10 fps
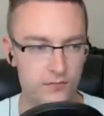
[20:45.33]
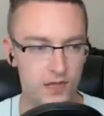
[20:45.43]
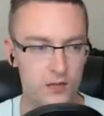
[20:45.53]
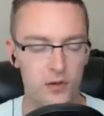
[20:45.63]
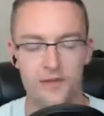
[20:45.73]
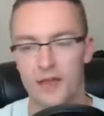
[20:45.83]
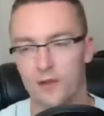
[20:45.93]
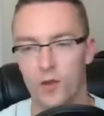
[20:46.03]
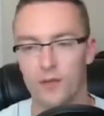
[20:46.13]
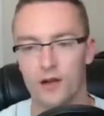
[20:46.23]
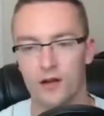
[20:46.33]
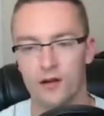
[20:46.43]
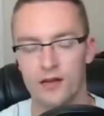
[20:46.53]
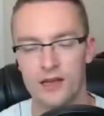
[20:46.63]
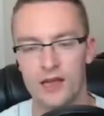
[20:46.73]
You put that in the webinar.
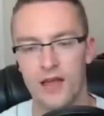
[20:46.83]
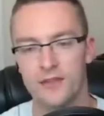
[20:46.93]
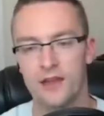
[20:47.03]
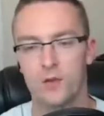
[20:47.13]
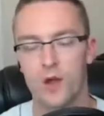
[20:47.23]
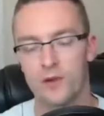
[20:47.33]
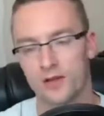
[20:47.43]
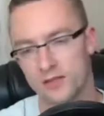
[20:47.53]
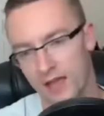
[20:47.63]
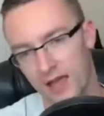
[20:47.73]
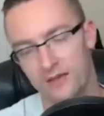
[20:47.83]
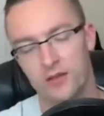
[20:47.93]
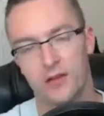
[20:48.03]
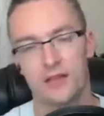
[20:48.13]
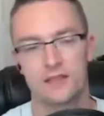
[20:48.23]
At the end of the webinar, say, hey, if
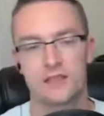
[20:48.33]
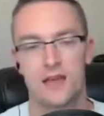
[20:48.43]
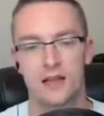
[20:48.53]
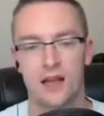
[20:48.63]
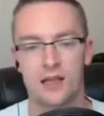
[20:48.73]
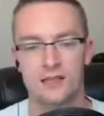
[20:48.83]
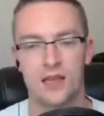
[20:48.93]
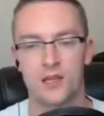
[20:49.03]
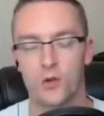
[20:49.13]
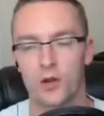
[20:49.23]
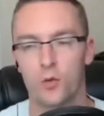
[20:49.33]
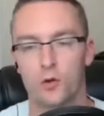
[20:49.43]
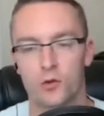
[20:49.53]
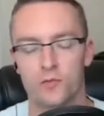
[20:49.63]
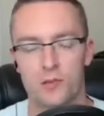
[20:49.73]
you like this kind of content and you want to work
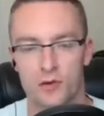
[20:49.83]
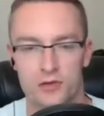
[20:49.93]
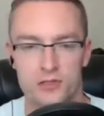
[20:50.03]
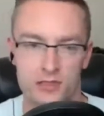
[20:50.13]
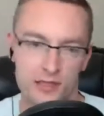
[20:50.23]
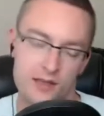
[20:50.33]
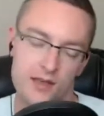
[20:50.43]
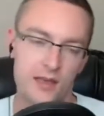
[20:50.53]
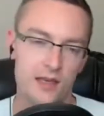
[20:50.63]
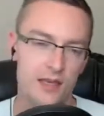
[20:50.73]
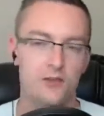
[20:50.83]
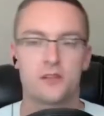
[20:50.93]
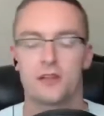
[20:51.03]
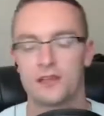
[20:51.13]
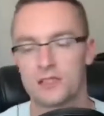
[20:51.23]
with me personally, here's
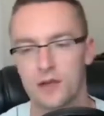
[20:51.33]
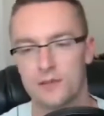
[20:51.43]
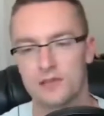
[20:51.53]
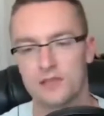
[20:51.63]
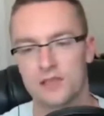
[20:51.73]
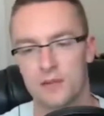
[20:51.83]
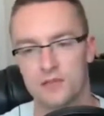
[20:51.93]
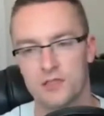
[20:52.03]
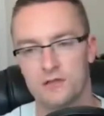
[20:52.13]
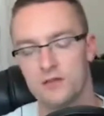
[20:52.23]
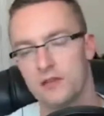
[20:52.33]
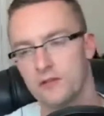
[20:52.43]
the link to my business opportunity.